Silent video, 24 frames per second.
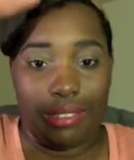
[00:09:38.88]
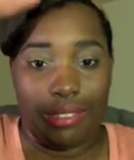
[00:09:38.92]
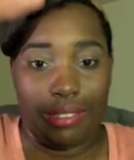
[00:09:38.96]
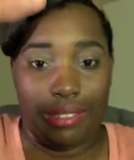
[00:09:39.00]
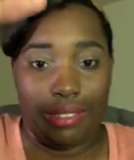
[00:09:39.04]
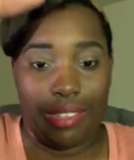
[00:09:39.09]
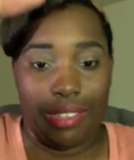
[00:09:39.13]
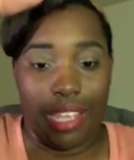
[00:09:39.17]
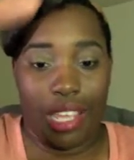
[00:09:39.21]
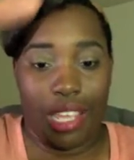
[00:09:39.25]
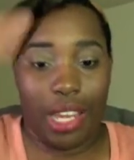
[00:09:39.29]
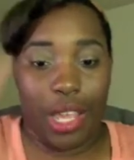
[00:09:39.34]

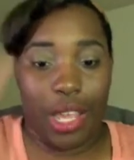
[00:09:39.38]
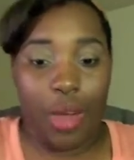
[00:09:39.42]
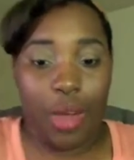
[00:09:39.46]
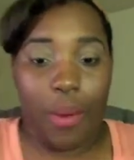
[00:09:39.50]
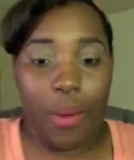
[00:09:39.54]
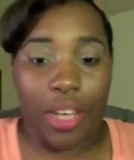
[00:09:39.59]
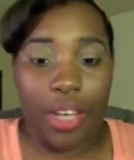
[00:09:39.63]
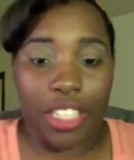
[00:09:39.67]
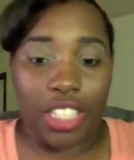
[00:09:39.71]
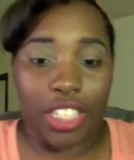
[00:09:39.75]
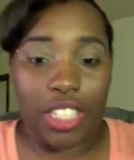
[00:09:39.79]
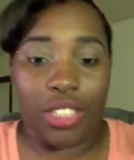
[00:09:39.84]
any
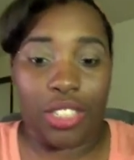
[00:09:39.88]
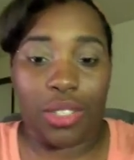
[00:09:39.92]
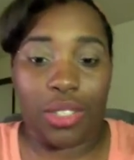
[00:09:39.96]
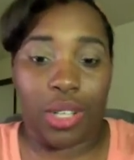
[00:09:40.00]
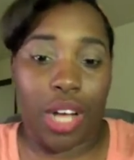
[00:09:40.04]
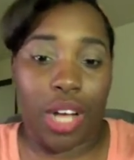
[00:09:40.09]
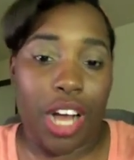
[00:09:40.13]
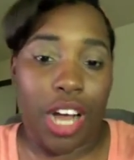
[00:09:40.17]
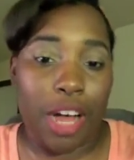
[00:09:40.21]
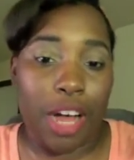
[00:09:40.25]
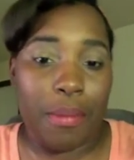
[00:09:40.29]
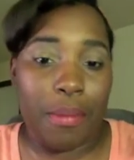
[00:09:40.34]
questions or
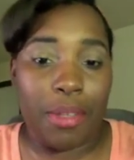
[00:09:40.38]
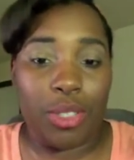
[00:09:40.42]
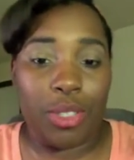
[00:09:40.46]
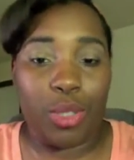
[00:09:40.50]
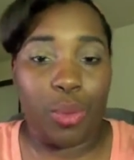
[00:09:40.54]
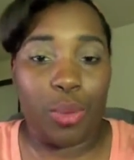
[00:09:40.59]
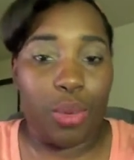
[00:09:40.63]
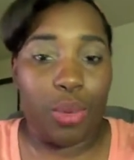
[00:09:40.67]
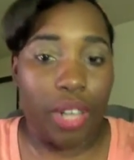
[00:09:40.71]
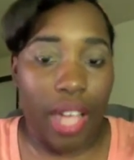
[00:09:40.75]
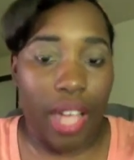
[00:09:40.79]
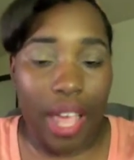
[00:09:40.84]
comments or
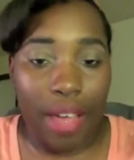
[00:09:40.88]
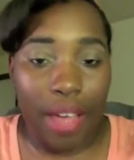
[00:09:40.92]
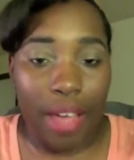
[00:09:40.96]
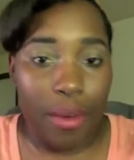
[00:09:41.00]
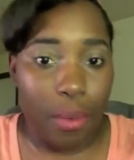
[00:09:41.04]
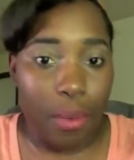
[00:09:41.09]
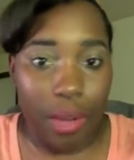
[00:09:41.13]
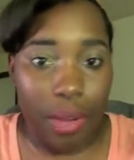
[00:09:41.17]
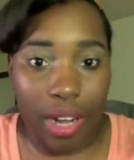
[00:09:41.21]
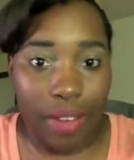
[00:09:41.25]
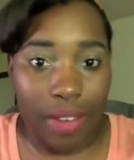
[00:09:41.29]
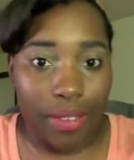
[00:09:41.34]

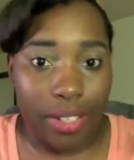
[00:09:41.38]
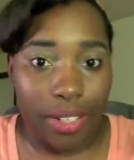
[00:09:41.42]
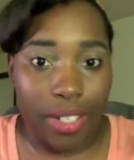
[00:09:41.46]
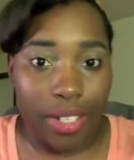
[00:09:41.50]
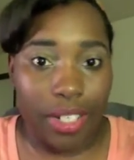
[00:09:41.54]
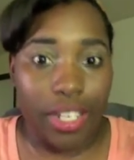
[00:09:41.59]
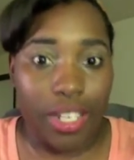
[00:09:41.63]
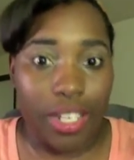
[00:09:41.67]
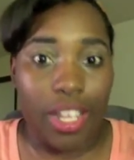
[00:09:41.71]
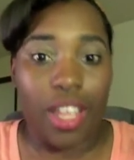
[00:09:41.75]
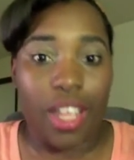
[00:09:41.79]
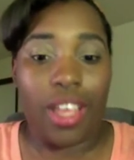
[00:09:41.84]
whatever,
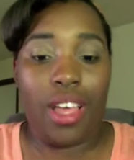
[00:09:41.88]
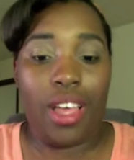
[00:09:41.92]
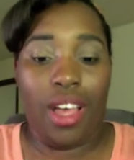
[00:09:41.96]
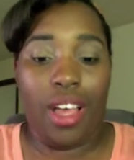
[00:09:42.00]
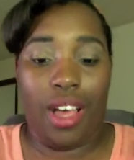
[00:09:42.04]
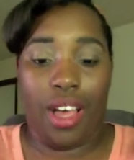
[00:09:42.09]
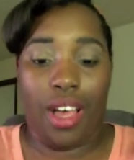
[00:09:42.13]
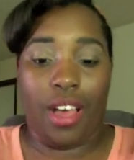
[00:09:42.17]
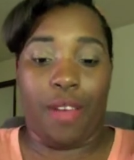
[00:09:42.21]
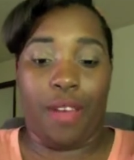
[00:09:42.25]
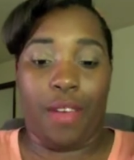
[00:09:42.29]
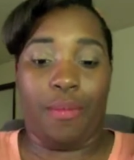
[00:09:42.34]

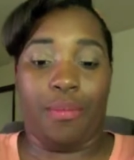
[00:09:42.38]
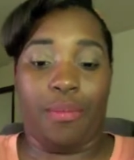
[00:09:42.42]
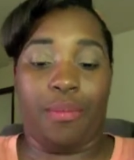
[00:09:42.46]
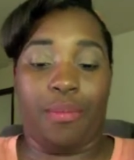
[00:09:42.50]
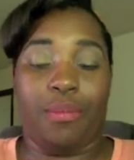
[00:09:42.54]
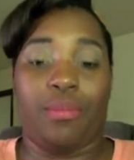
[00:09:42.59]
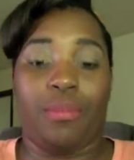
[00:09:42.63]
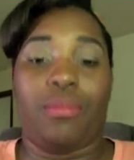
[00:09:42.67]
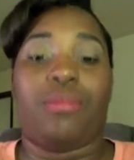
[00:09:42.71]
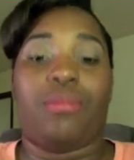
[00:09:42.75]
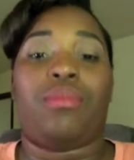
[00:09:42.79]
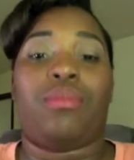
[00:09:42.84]
um,
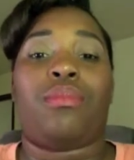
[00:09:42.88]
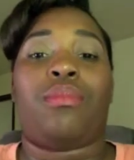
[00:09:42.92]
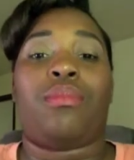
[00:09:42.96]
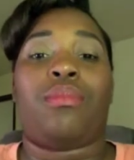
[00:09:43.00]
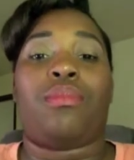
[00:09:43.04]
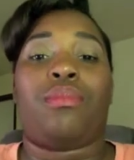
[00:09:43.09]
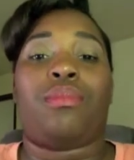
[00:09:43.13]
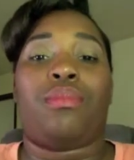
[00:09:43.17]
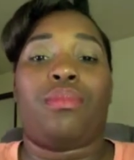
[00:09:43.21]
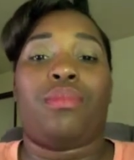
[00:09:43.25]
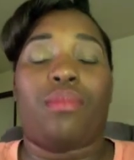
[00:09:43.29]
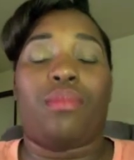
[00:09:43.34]

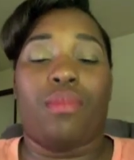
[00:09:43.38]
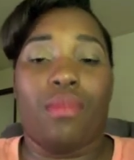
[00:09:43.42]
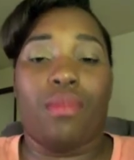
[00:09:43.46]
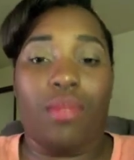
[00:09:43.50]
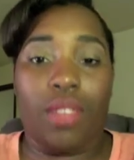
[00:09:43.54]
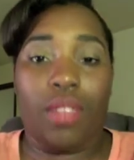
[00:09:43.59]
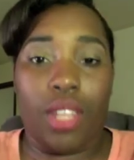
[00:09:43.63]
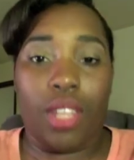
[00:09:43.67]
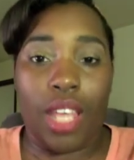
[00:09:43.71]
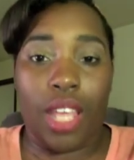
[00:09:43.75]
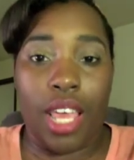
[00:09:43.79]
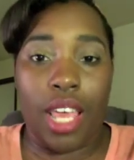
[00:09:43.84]

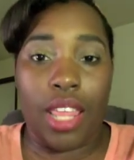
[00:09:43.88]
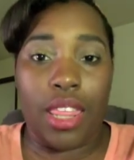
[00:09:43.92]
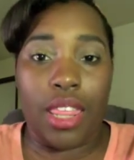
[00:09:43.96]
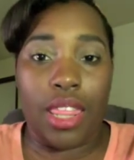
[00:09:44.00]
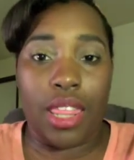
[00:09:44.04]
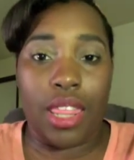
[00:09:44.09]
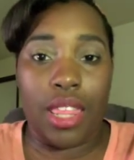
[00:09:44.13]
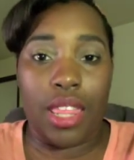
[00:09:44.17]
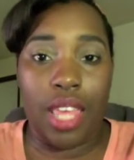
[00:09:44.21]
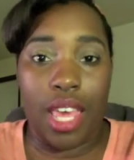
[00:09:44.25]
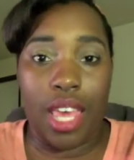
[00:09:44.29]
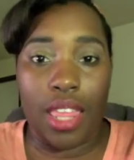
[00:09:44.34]
in
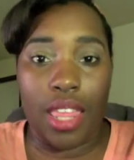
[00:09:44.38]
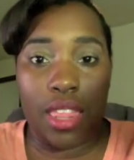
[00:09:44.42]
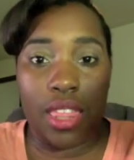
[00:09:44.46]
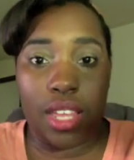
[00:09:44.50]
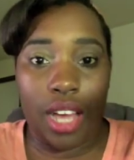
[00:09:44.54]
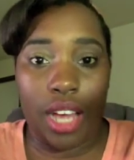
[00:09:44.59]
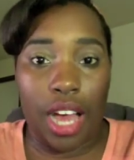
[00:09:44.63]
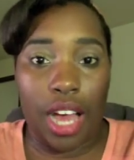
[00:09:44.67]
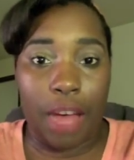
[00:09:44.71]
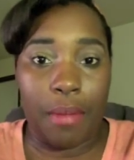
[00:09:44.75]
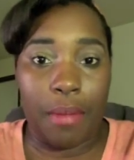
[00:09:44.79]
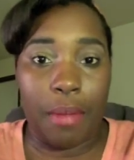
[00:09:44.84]
the
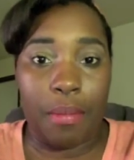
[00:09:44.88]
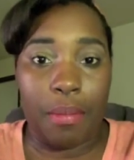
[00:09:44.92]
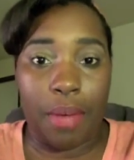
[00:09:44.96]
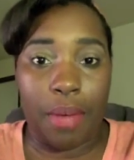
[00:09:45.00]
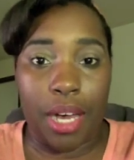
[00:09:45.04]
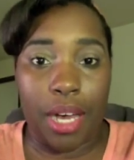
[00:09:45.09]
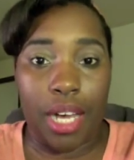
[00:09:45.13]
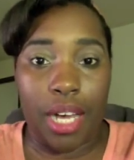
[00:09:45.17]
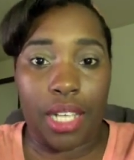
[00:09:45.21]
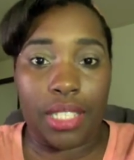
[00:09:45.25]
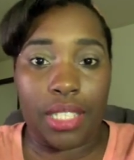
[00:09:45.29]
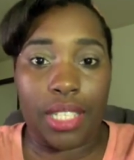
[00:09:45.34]
comment
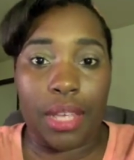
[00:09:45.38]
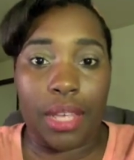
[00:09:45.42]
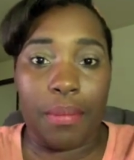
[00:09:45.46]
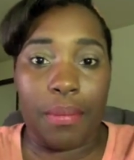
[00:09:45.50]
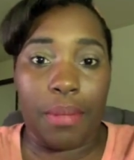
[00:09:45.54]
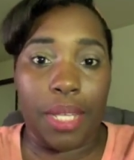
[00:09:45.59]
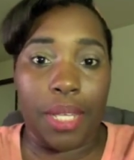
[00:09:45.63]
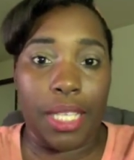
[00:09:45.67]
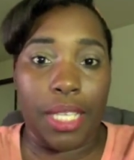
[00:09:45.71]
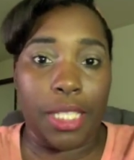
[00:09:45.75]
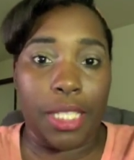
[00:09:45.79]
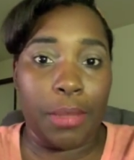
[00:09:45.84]
box, and
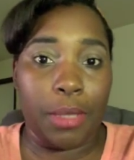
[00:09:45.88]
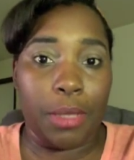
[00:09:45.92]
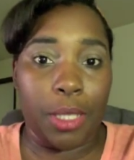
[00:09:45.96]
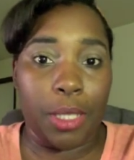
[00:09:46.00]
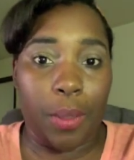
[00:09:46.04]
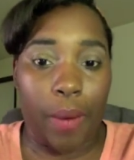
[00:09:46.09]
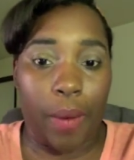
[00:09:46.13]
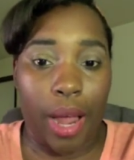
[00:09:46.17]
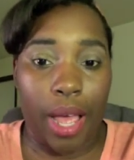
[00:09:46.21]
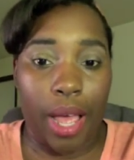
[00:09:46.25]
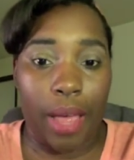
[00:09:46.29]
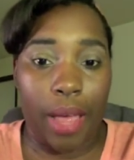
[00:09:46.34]
please
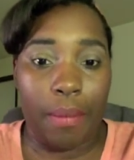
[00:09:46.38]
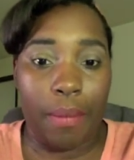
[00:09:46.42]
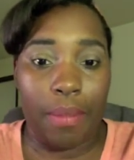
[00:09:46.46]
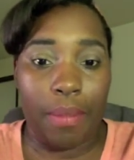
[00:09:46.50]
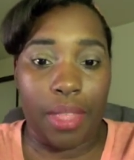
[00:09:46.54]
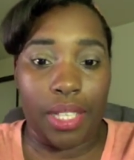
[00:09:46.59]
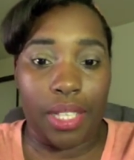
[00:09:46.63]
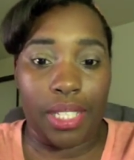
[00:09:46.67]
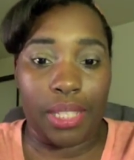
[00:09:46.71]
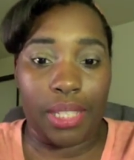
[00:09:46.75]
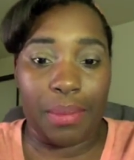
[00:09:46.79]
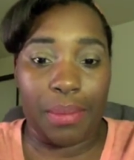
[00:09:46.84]
subscribe. This
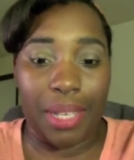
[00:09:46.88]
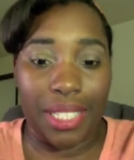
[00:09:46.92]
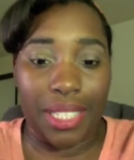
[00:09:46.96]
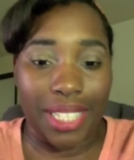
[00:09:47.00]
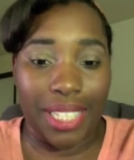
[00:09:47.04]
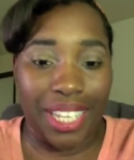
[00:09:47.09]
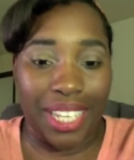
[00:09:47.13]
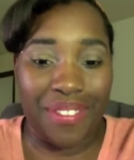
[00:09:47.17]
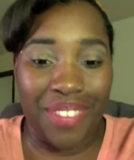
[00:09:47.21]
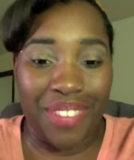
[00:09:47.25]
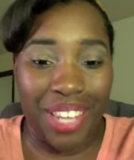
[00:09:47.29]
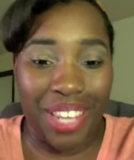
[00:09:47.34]
is my
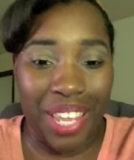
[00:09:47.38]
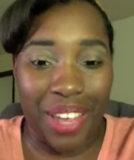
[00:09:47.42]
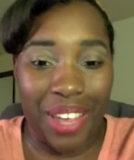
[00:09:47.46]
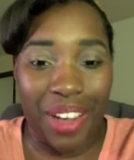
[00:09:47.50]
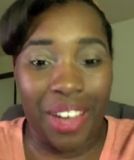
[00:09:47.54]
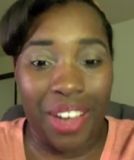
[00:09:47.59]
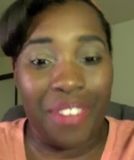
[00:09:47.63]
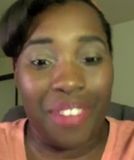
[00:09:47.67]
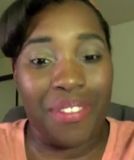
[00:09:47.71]
second video on